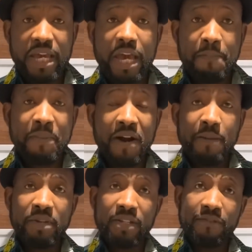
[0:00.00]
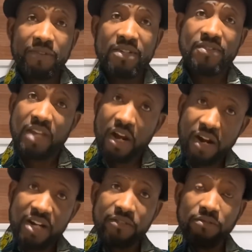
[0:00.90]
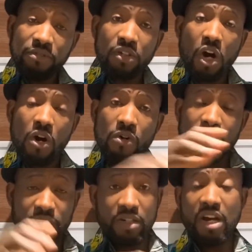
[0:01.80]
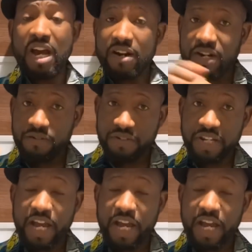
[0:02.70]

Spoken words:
a perimeter fence around around the